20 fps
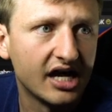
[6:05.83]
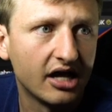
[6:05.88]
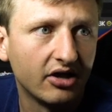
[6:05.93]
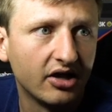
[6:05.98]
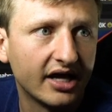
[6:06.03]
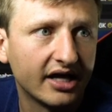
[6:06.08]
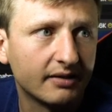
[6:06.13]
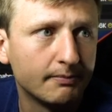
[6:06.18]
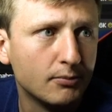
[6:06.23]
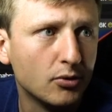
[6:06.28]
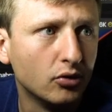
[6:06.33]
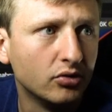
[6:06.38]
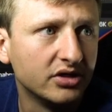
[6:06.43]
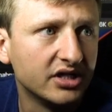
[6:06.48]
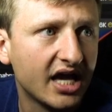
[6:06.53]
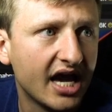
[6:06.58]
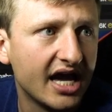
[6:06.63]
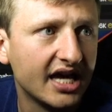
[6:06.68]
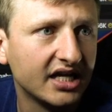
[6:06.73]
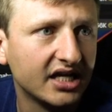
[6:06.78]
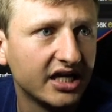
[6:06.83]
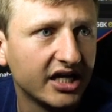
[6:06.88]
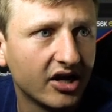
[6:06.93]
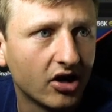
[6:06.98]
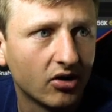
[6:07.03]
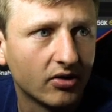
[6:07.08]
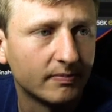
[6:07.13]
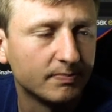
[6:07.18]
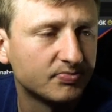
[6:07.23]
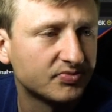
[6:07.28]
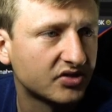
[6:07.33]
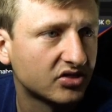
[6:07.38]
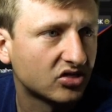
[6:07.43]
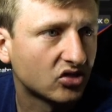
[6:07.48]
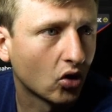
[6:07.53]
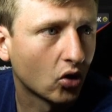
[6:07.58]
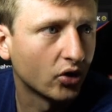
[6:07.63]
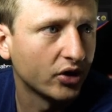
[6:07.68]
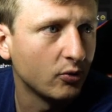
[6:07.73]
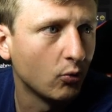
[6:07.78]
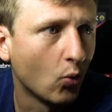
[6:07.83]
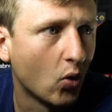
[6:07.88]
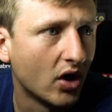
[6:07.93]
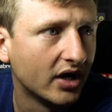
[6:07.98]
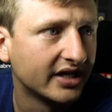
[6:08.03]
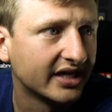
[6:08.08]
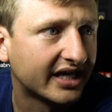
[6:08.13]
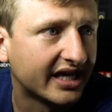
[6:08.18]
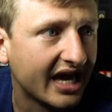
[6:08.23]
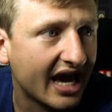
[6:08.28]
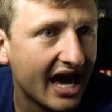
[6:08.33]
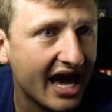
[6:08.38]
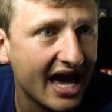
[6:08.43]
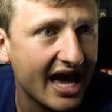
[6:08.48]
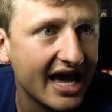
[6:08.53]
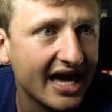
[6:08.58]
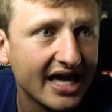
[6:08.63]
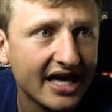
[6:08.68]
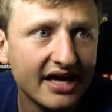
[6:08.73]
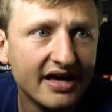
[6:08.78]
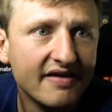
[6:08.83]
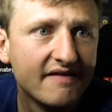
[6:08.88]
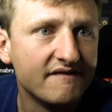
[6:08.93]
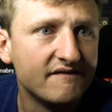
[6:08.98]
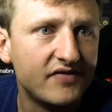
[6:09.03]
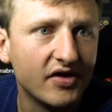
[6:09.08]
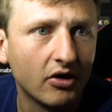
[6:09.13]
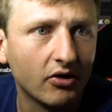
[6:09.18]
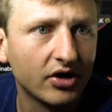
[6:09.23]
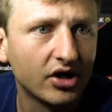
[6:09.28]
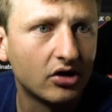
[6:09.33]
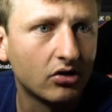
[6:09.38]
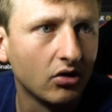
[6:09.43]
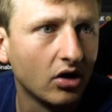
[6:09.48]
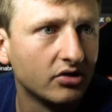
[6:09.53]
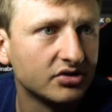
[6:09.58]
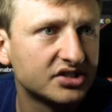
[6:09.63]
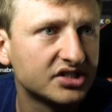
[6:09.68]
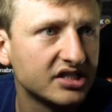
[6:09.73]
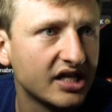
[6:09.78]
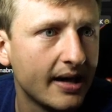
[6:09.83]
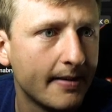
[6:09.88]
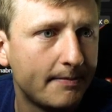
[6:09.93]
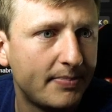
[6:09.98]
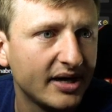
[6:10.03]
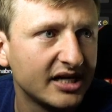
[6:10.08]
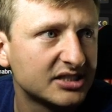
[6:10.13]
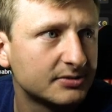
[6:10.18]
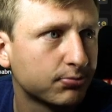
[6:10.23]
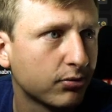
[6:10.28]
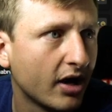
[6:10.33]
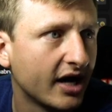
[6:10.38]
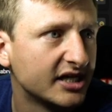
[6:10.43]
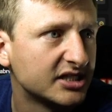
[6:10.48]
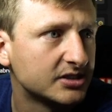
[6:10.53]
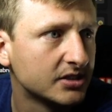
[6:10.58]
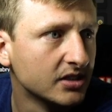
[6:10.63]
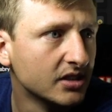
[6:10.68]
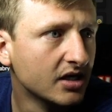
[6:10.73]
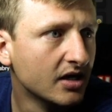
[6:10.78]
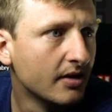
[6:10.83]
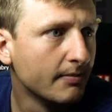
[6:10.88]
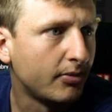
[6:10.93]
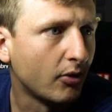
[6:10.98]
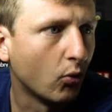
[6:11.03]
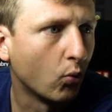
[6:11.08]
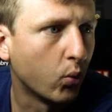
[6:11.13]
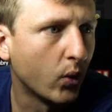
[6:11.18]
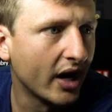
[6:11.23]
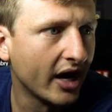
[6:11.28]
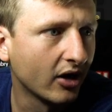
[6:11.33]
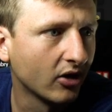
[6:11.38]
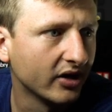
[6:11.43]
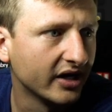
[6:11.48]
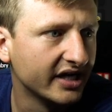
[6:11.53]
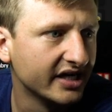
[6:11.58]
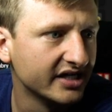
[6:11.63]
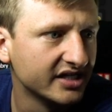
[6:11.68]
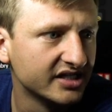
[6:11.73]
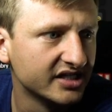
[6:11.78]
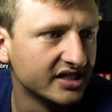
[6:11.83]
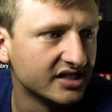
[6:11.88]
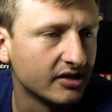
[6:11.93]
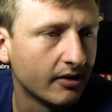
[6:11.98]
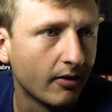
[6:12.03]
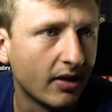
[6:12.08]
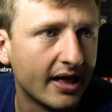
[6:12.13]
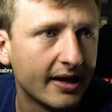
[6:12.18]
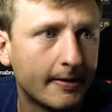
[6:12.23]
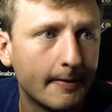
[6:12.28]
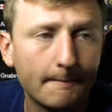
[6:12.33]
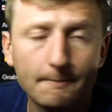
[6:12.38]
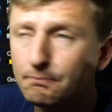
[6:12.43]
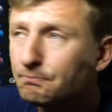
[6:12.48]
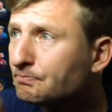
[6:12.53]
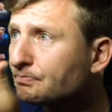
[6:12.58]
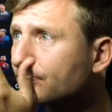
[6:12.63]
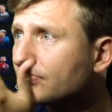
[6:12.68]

Now, like Mounier here, thirty-one K, very close to that base price. But where is, like,